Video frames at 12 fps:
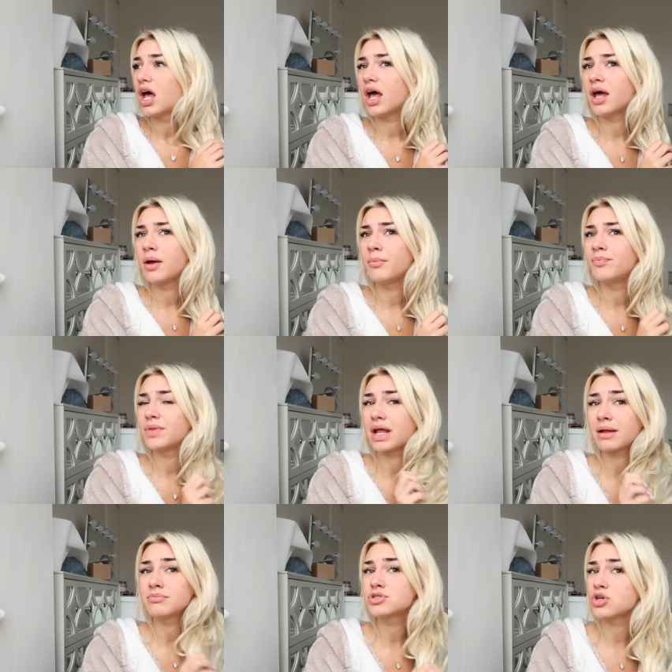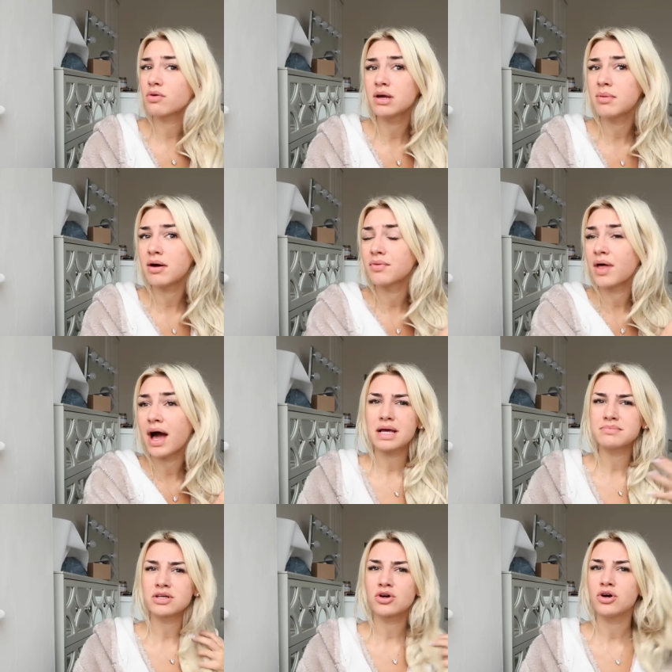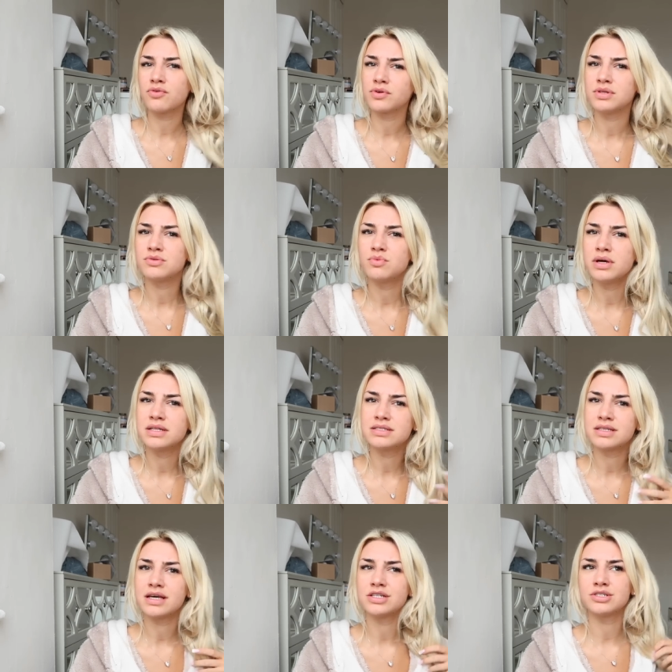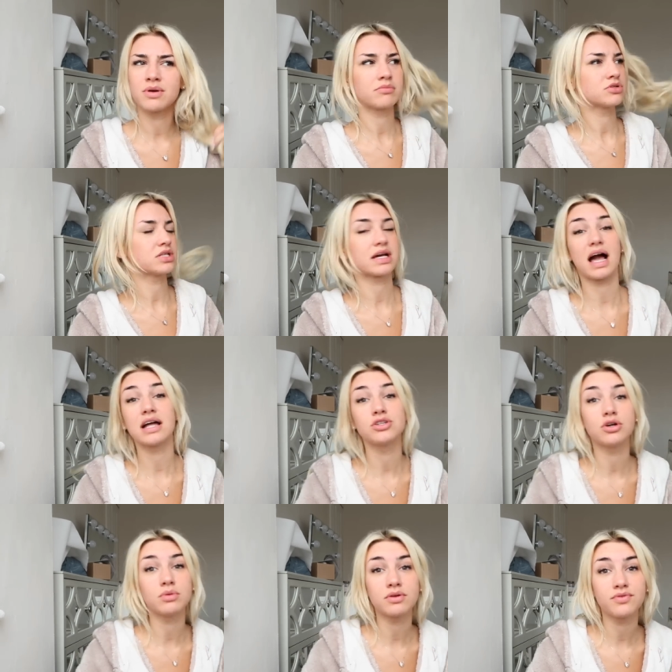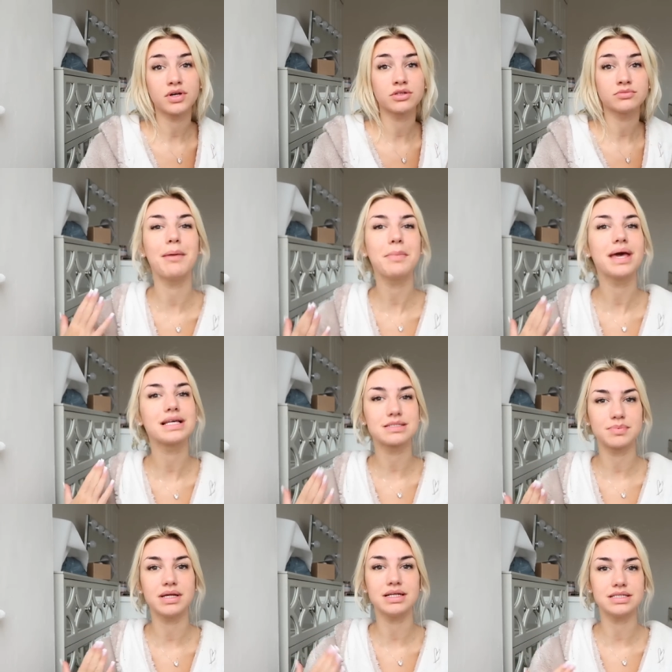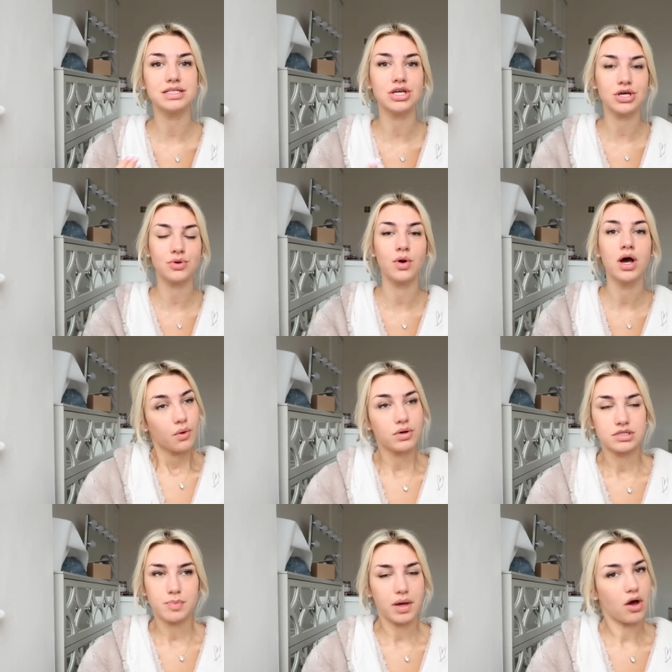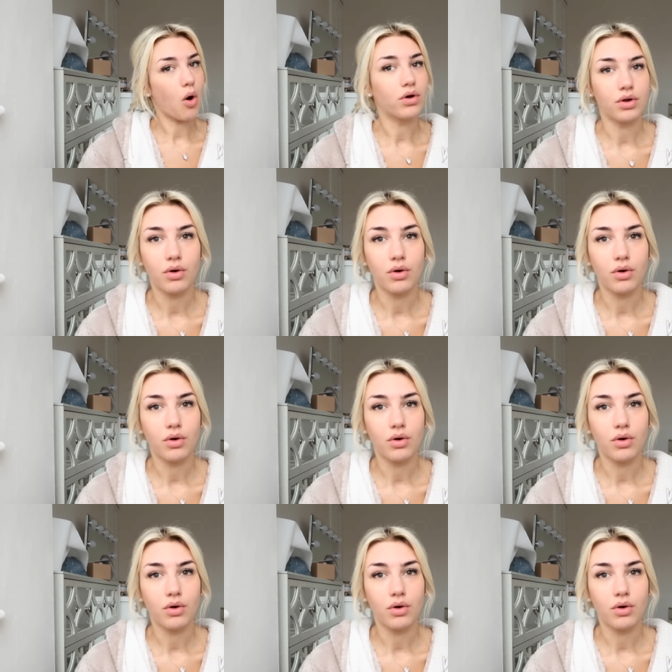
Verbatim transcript: Um, and I'm sorry about that. Sometimes I go through these weird stages where I'm just like, I don't want to film. Let me explain to you what's been going